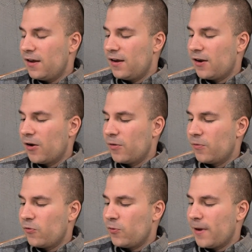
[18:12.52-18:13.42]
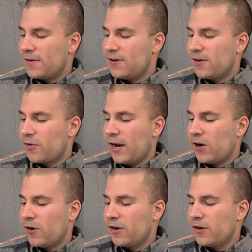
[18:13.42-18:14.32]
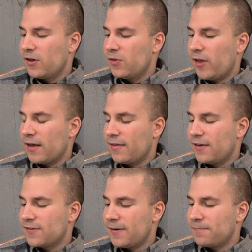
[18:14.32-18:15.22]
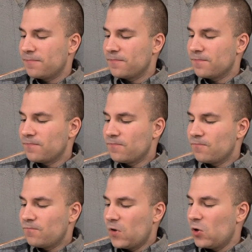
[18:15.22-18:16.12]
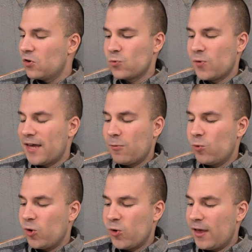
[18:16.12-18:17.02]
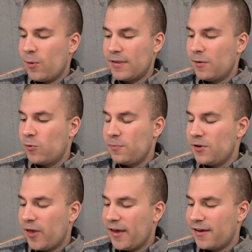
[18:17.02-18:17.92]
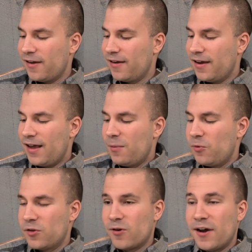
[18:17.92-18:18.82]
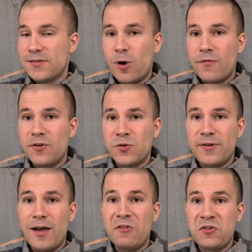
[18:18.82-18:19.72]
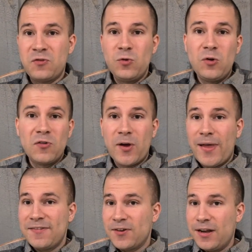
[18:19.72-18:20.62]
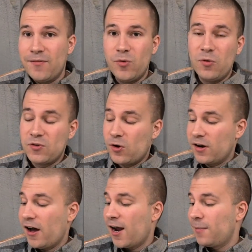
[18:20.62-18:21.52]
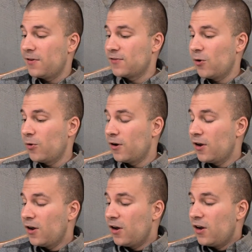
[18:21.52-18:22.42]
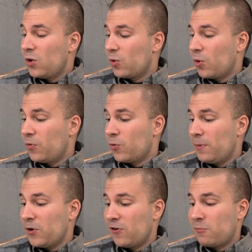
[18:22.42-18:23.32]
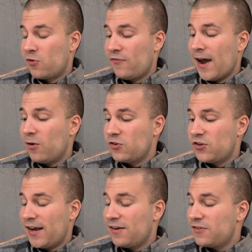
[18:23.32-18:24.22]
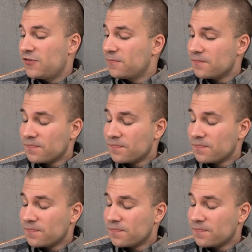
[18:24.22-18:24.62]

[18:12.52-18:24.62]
we may see another era like this, and who knows what that will look like, what that will be like with the rise of artificial intelligence. Who knows how that's going to influence our economy? So we're going through a period of profound change.